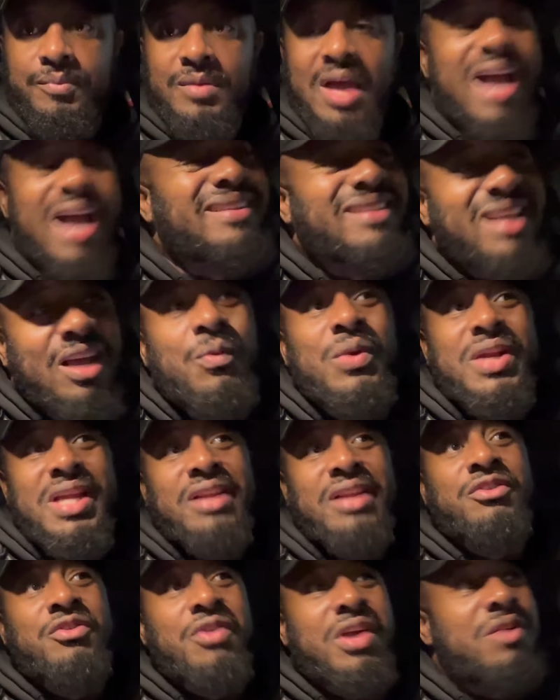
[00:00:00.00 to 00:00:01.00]
I think we
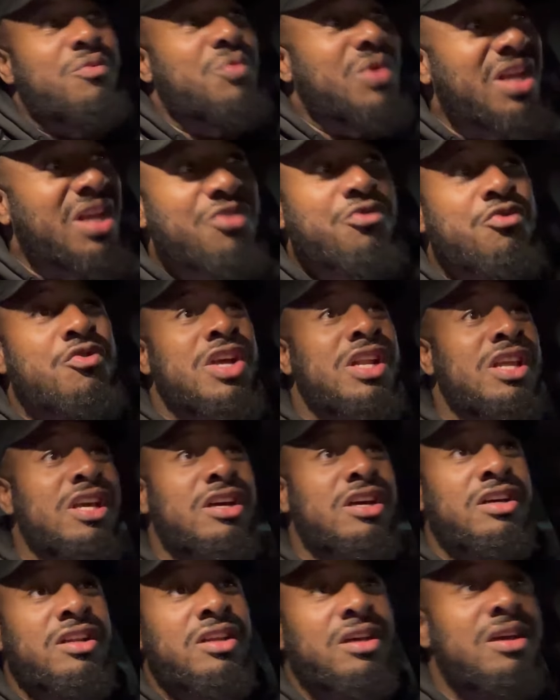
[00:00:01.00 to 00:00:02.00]
did great. We did really
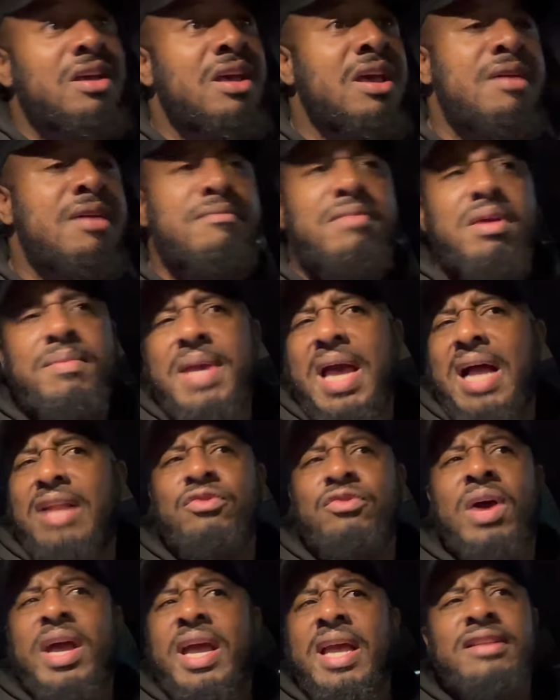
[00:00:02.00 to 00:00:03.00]
good. Maybe I'll
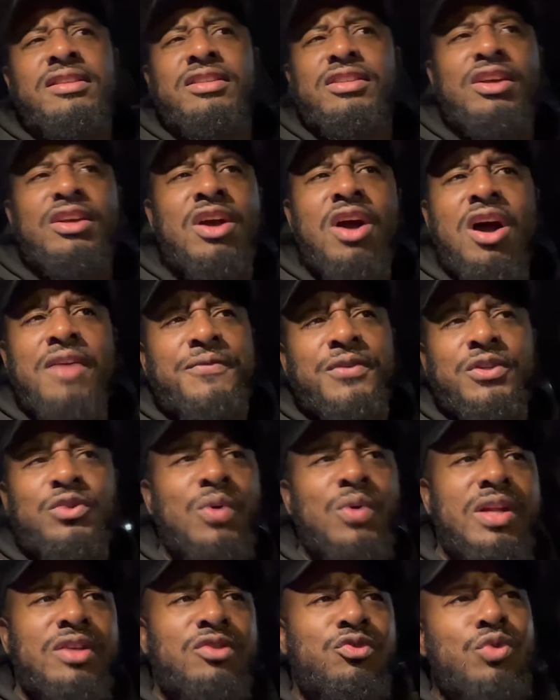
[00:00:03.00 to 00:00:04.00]
do an Instacart for
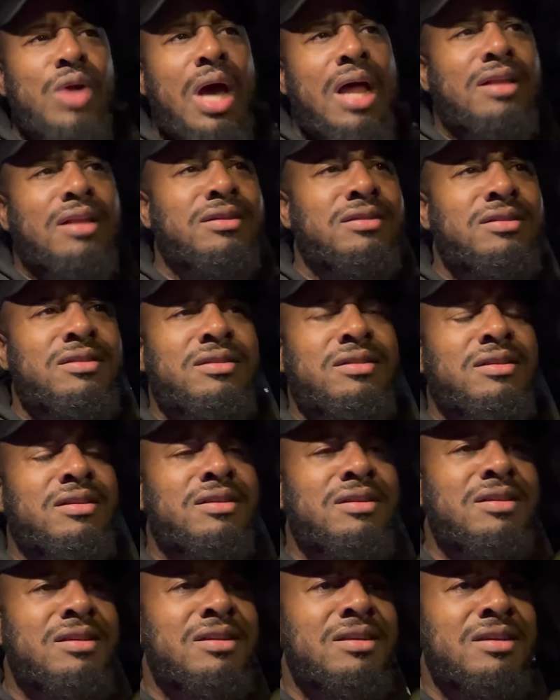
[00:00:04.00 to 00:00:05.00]
$22.
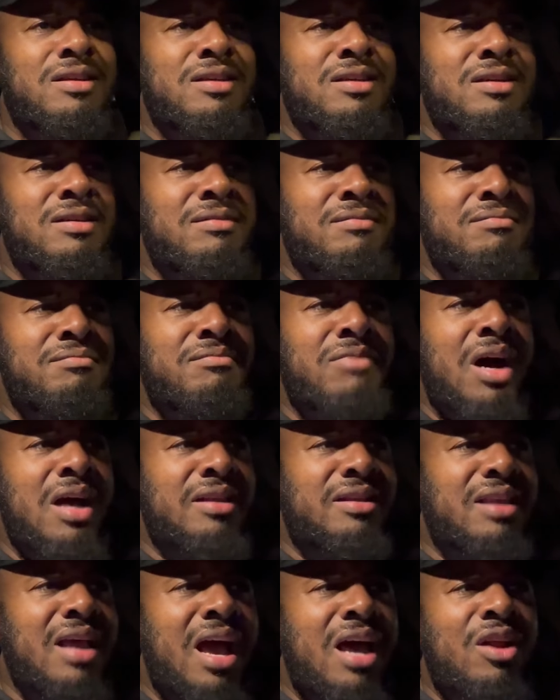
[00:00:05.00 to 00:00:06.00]

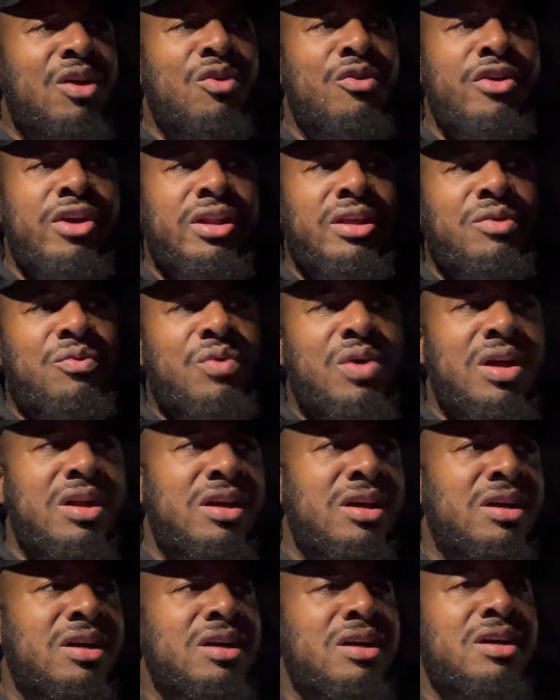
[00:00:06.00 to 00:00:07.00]
But I don't really want
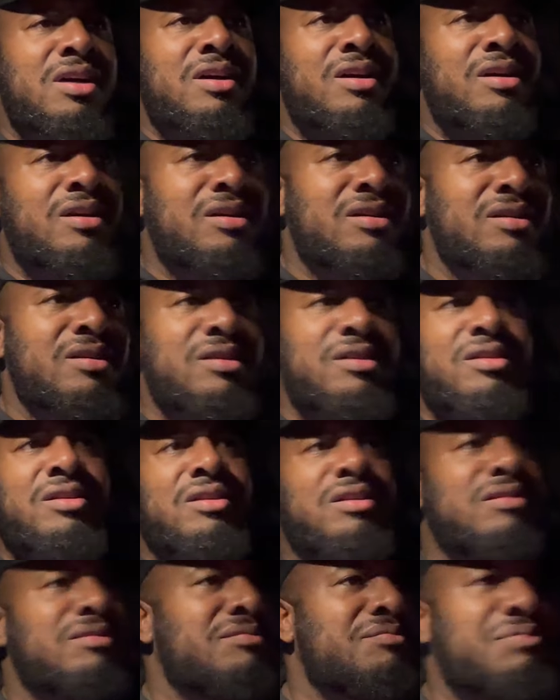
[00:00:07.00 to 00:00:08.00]
to
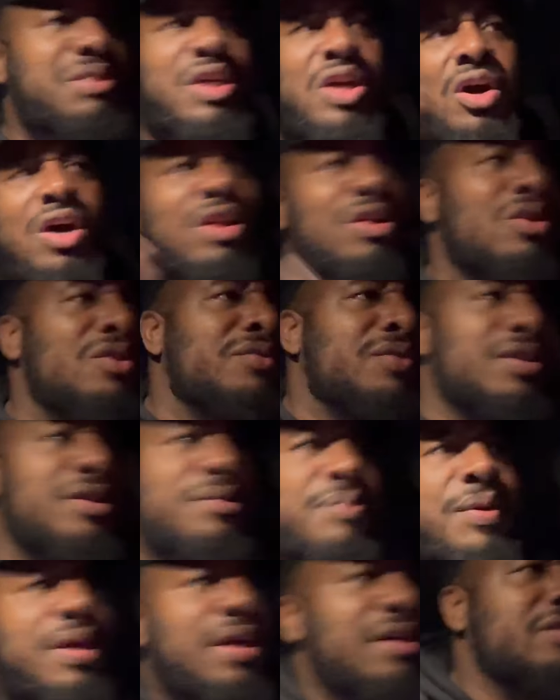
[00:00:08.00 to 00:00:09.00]
uh, be all over the
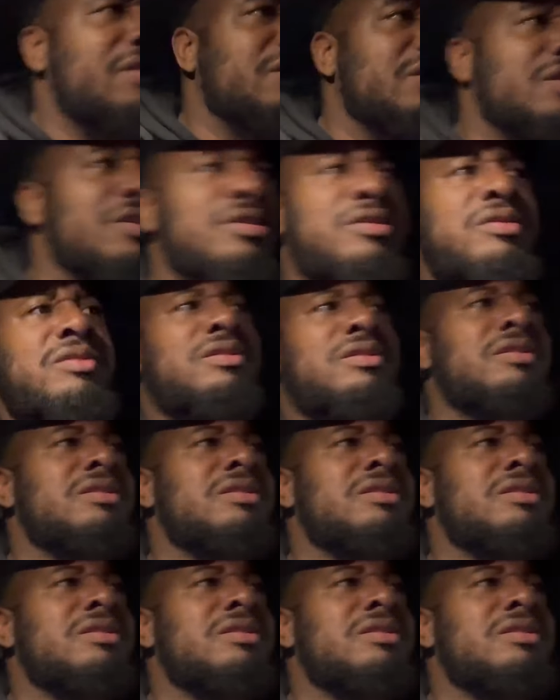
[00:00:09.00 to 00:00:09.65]
place, you know?